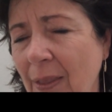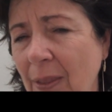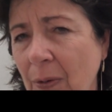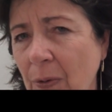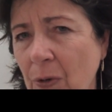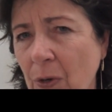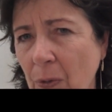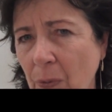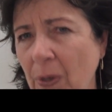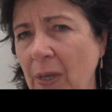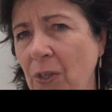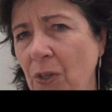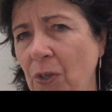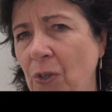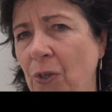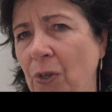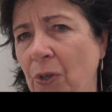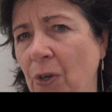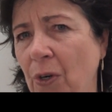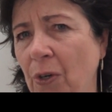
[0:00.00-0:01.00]
The
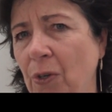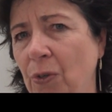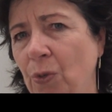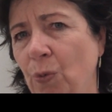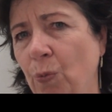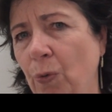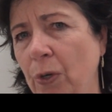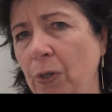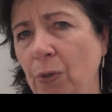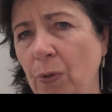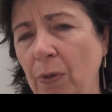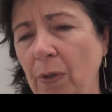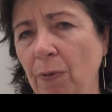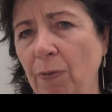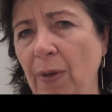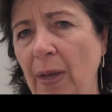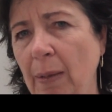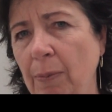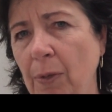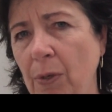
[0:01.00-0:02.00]
registered nurse works with the
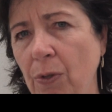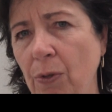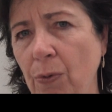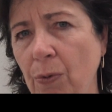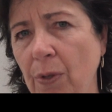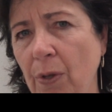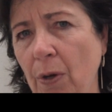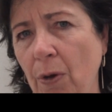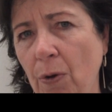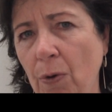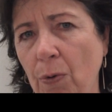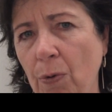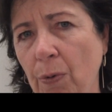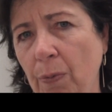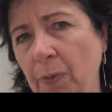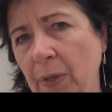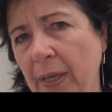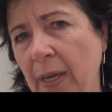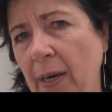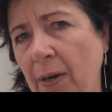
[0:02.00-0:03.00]
family through the whole
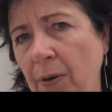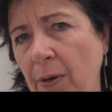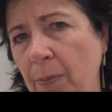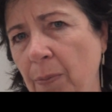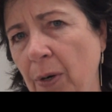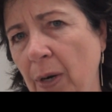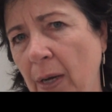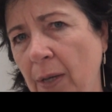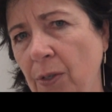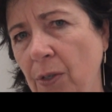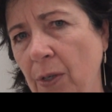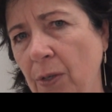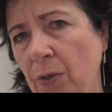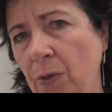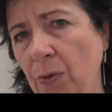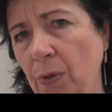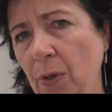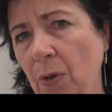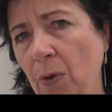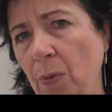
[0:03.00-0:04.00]
caring process,
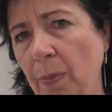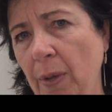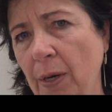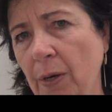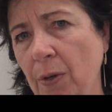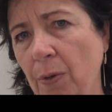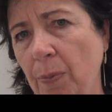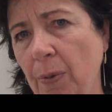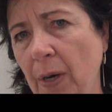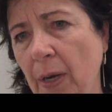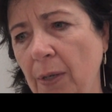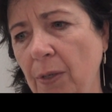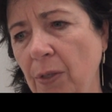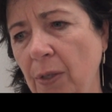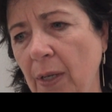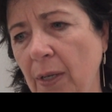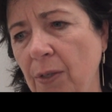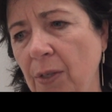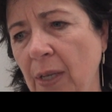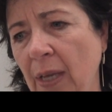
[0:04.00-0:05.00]
through the whole medical
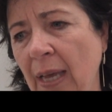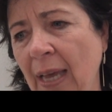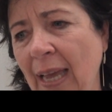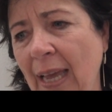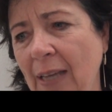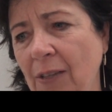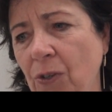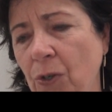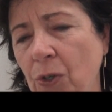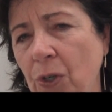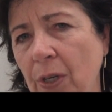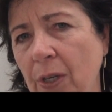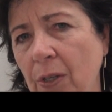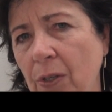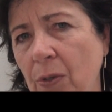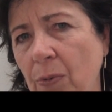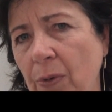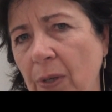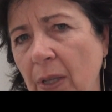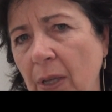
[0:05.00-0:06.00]
process. And so she
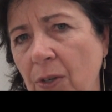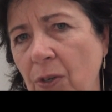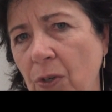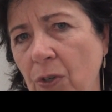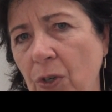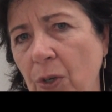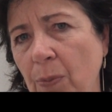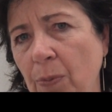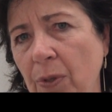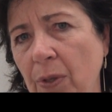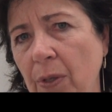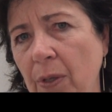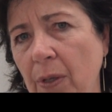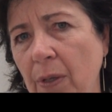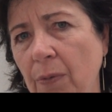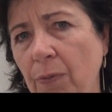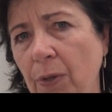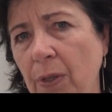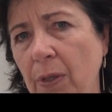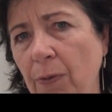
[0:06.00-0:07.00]
gets a relationship
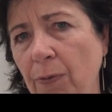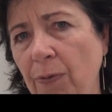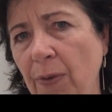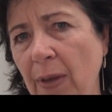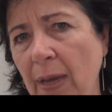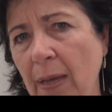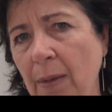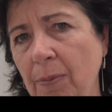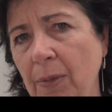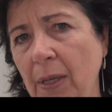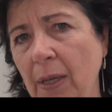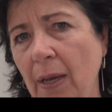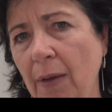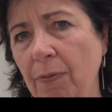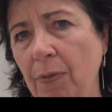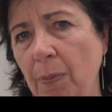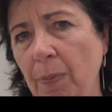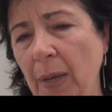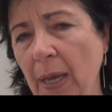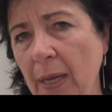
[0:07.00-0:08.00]
with the family
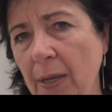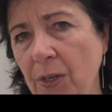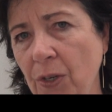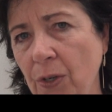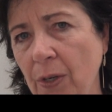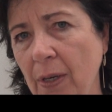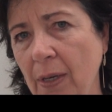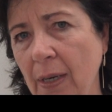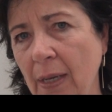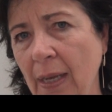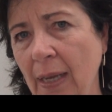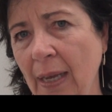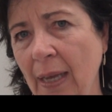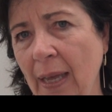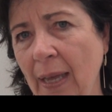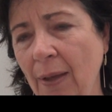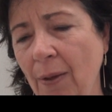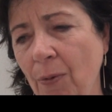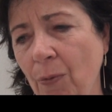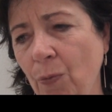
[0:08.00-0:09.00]
of the patient.
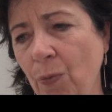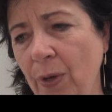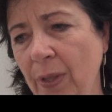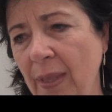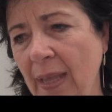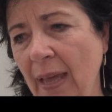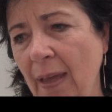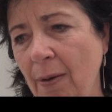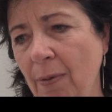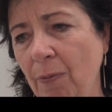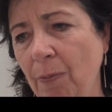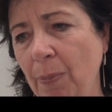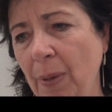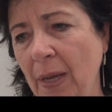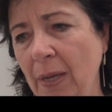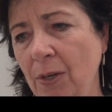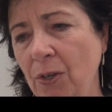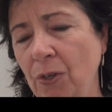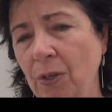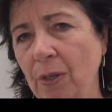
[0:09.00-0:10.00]
When that
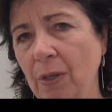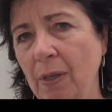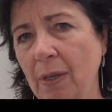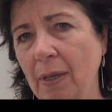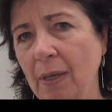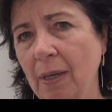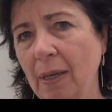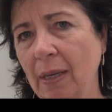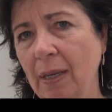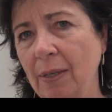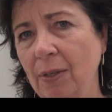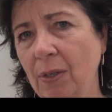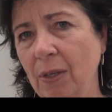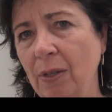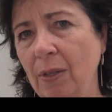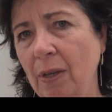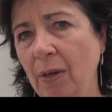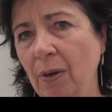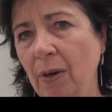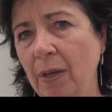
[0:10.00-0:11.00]
patient is
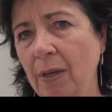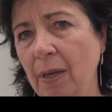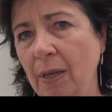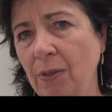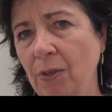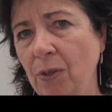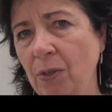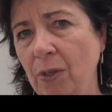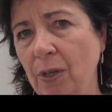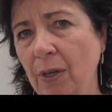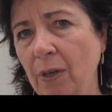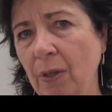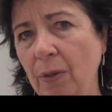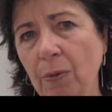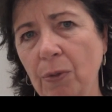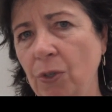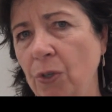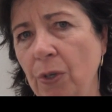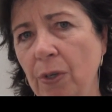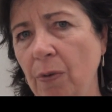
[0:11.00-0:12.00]
in there unnecessarily,
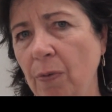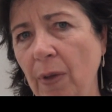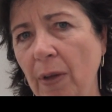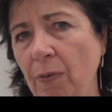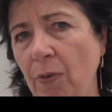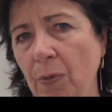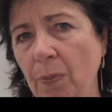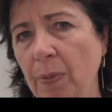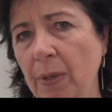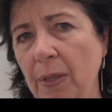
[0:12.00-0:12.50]
which shouldn't have ever